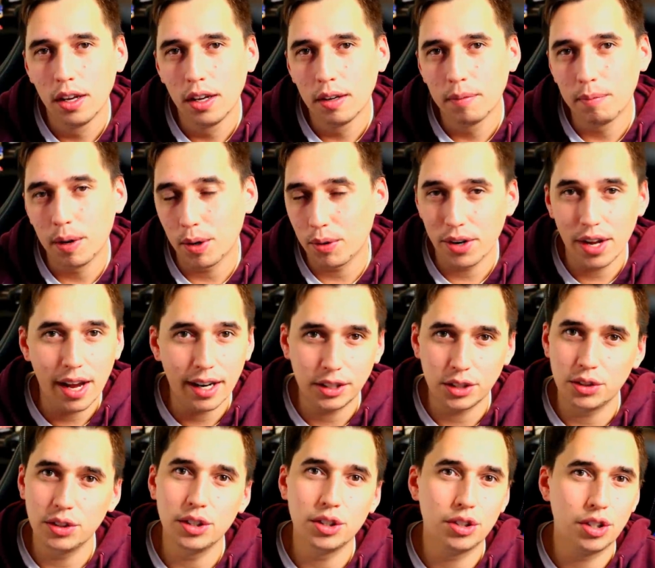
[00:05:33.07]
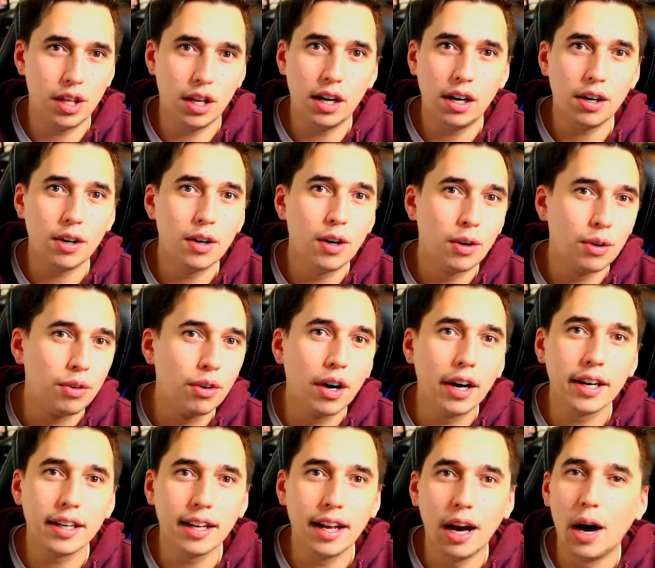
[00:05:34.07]
My reaction is there
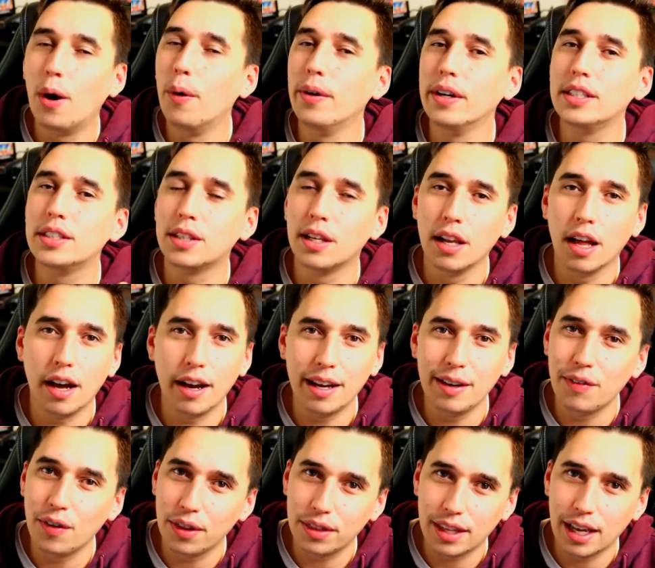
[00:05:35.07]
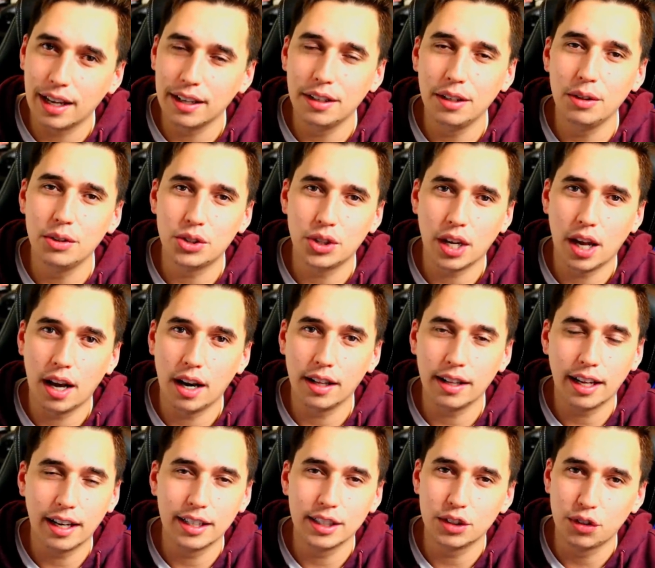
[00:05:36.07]
right now. It's live on that new channel.
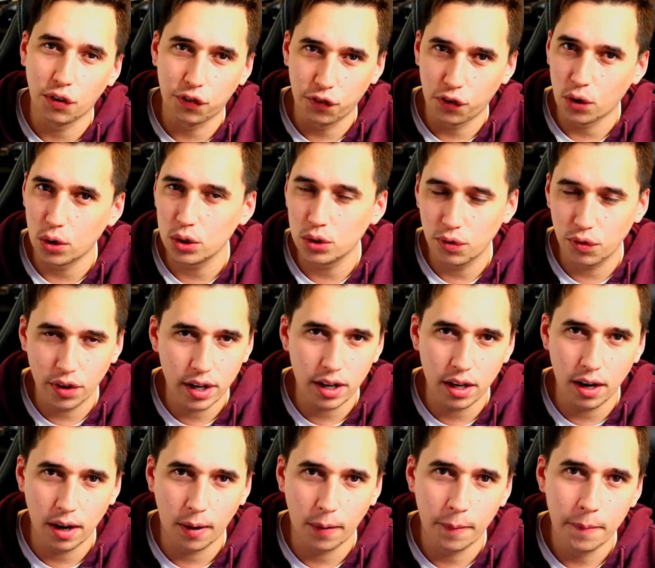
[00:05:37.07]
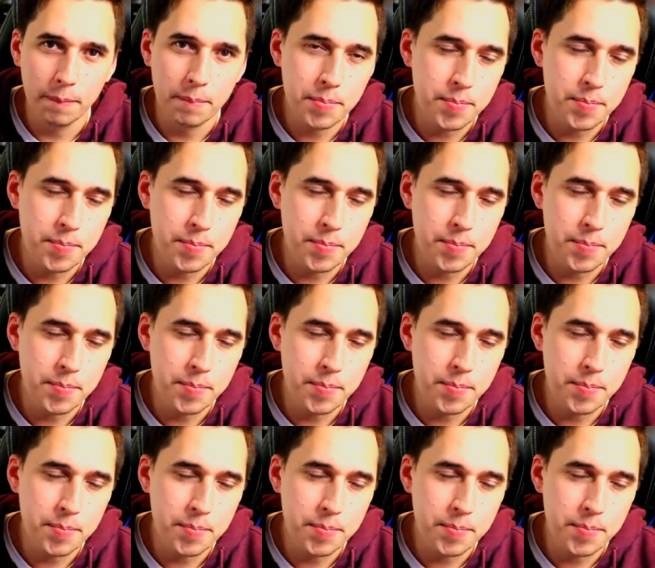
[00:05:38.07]
That is the first video.